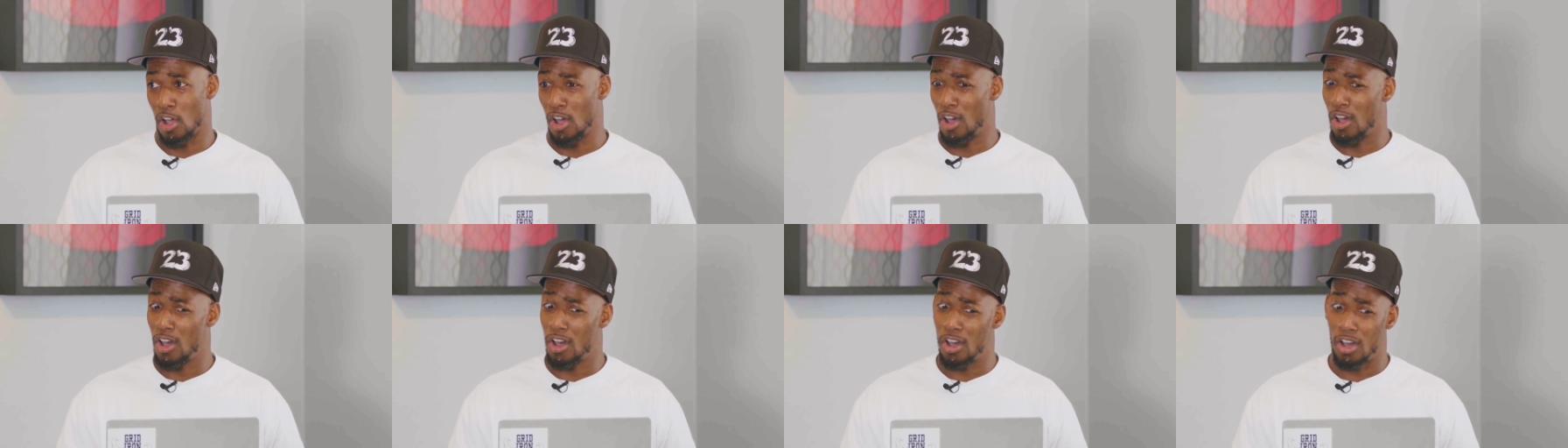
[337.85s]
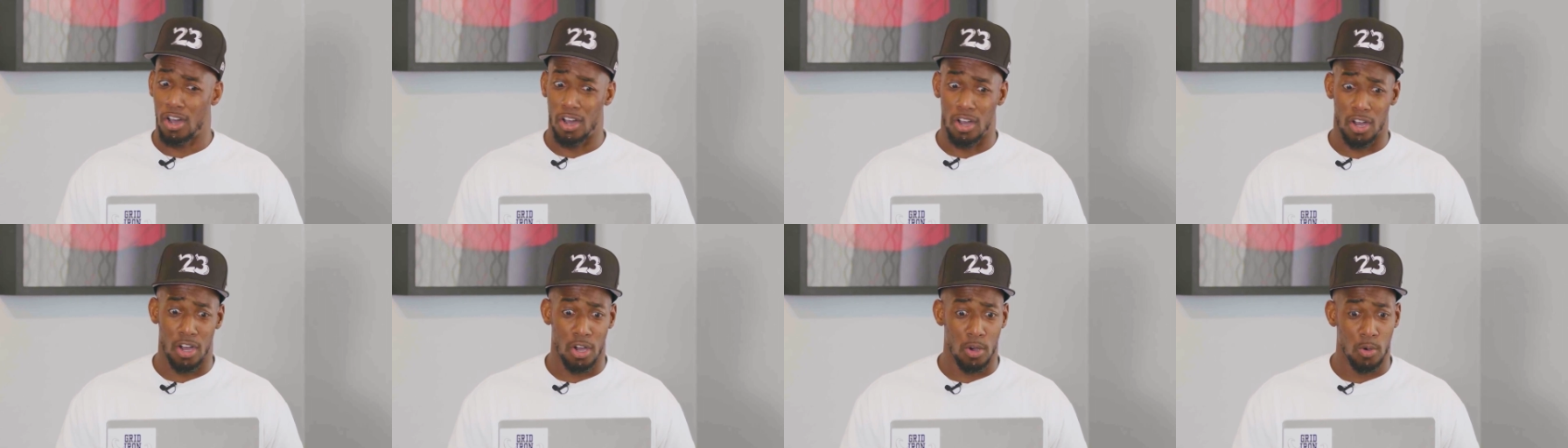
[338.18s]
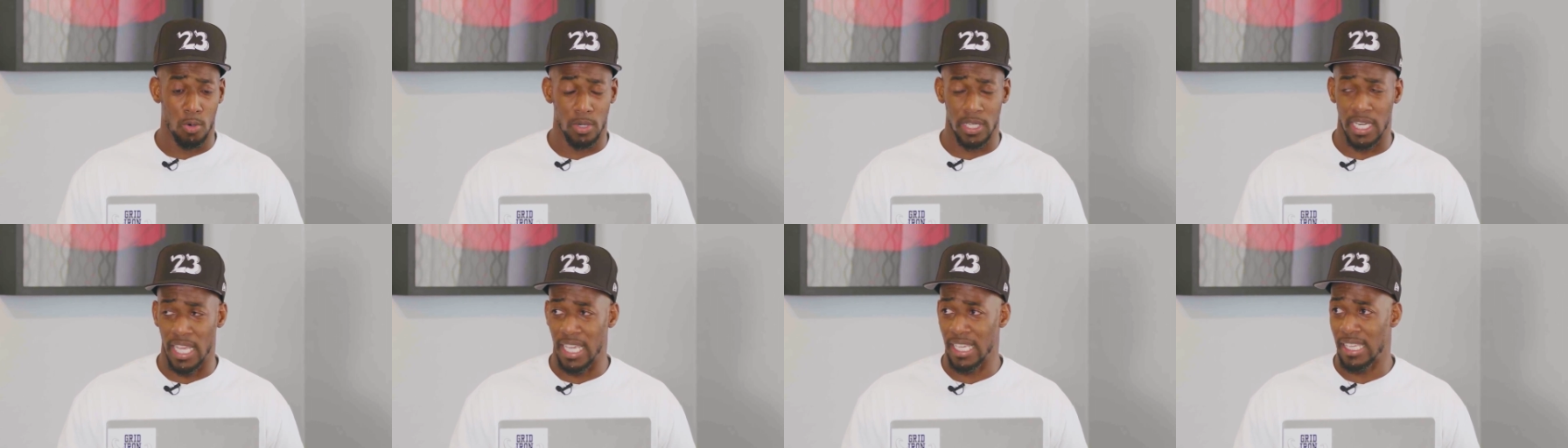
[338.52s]
Oh,
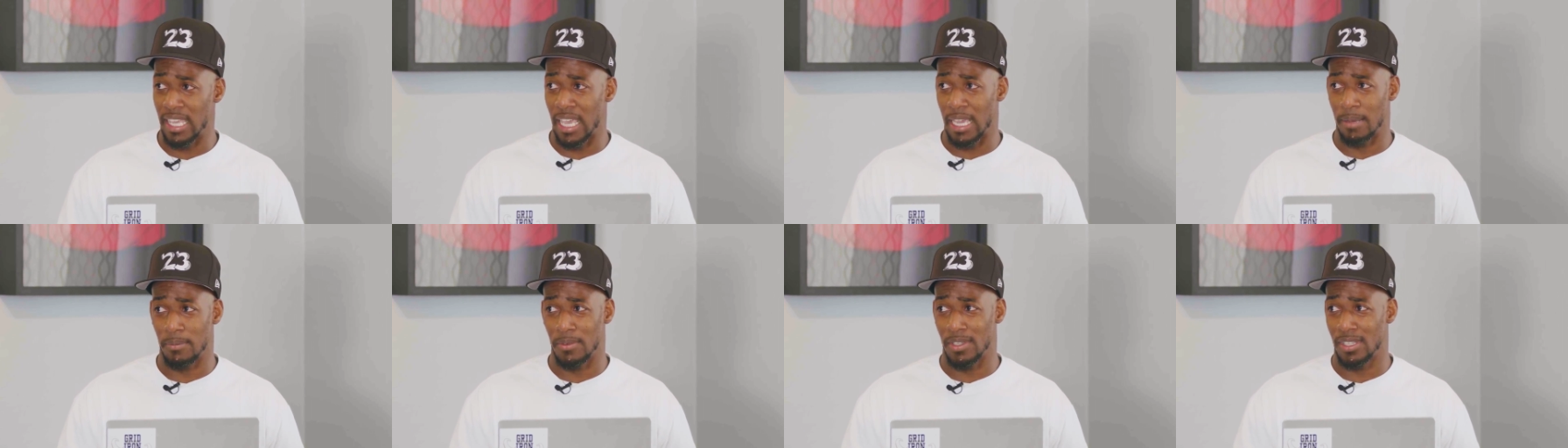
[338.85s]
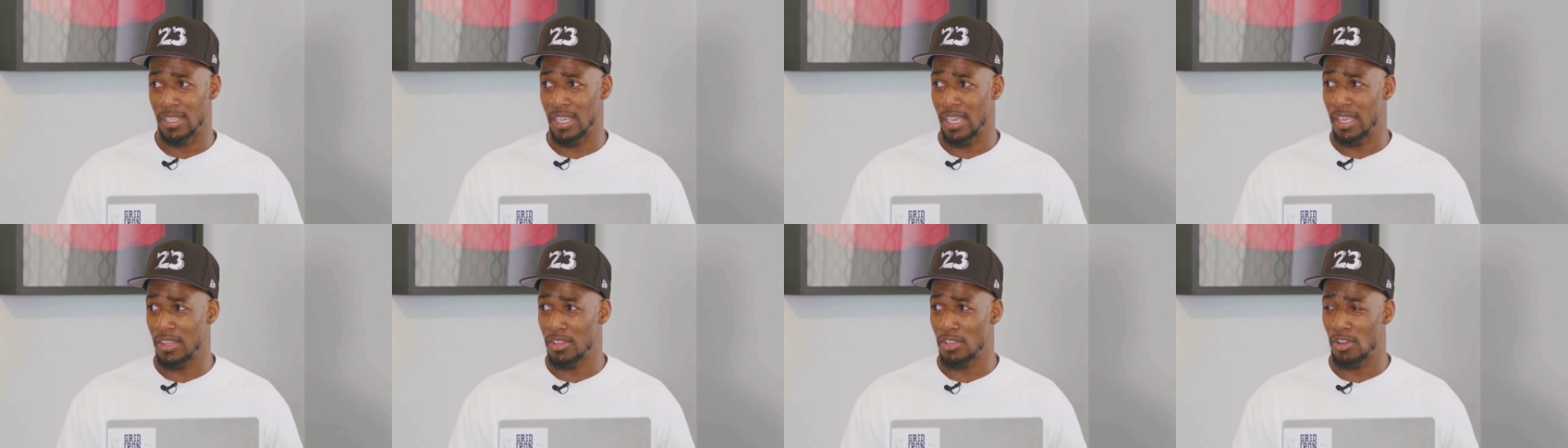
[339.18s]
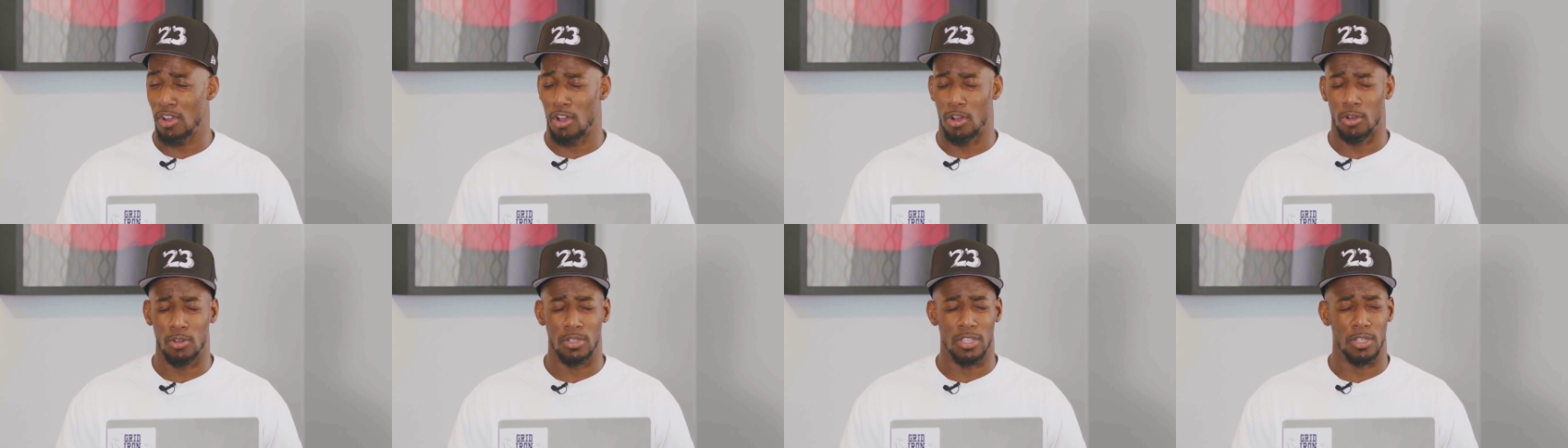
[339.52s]
when they came
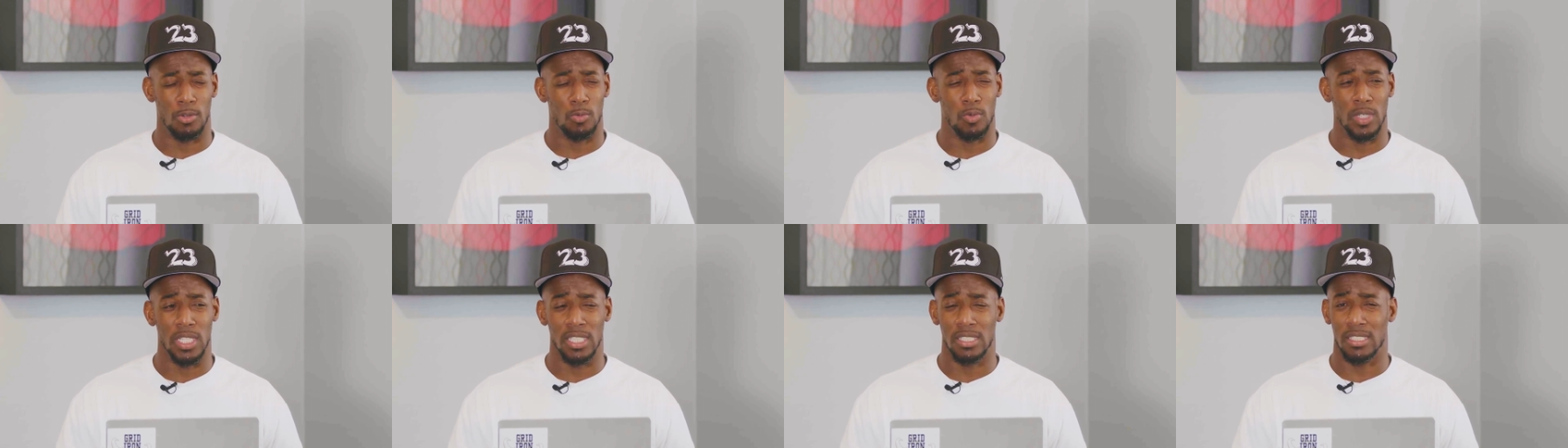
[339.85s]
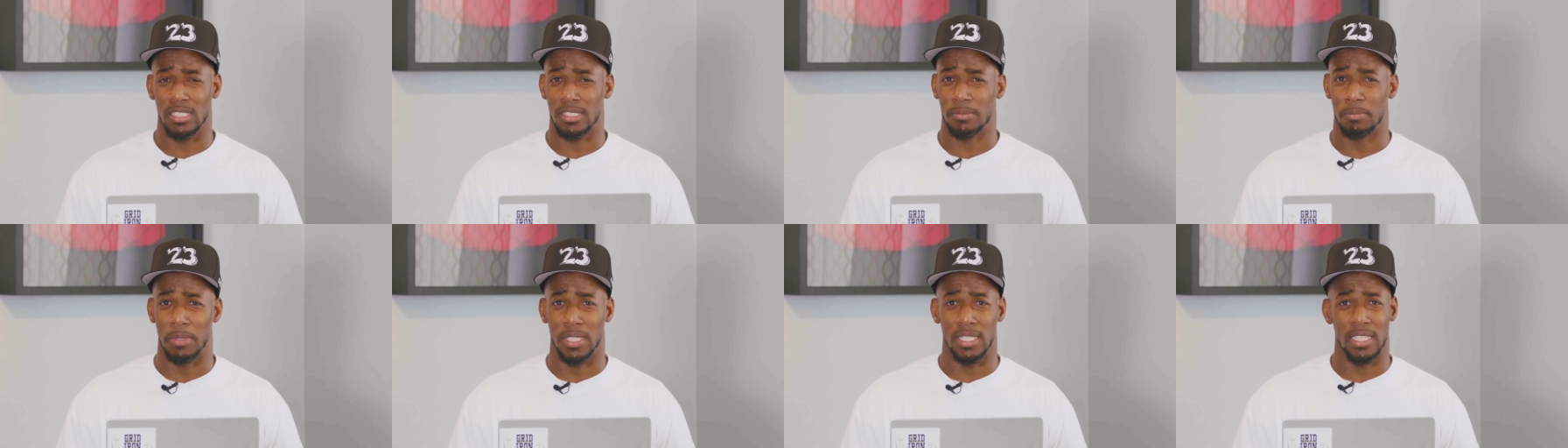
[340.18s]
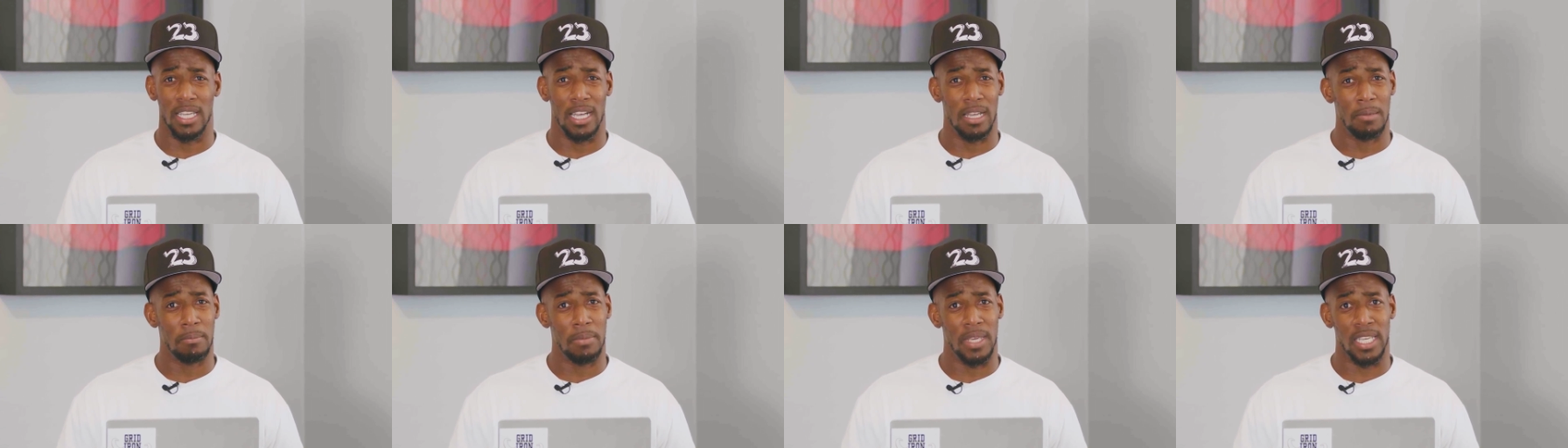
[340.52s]
together, oh, did we just
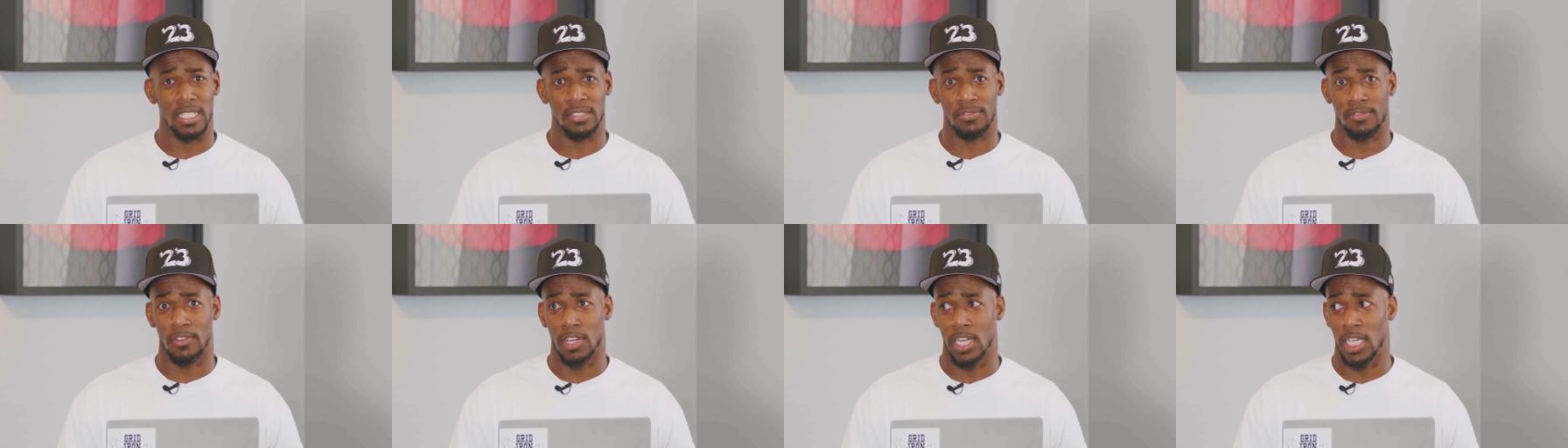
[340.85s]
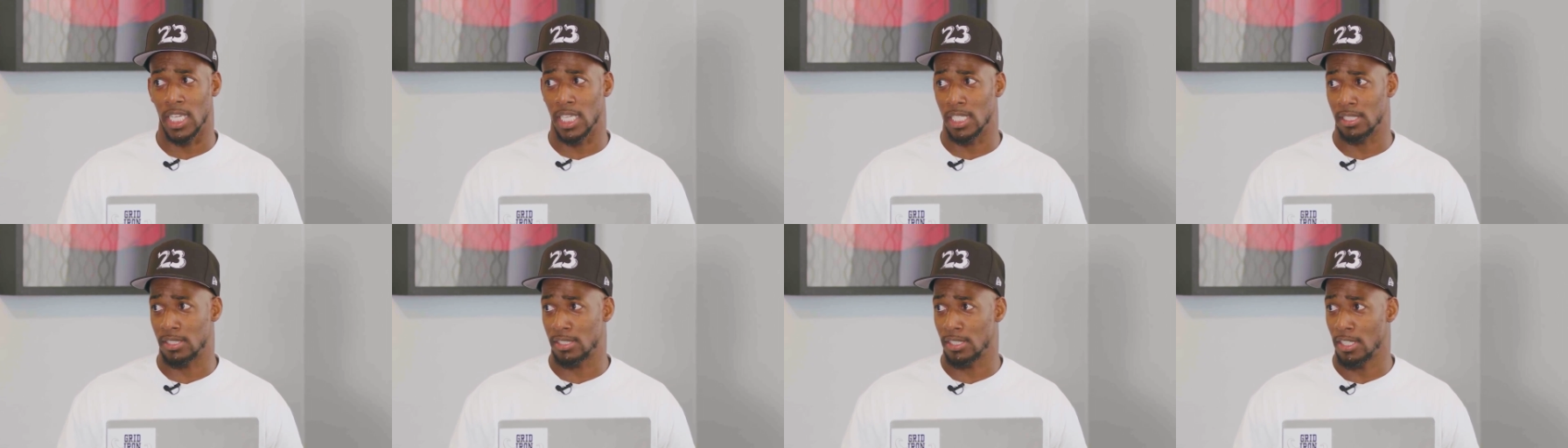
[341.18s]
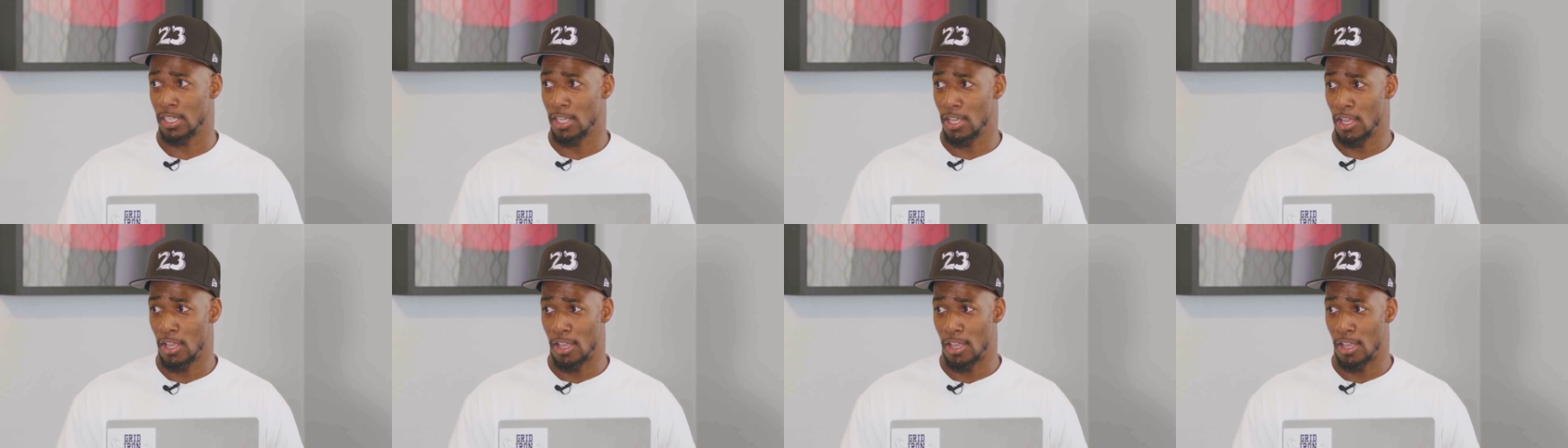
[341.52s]
become best friends?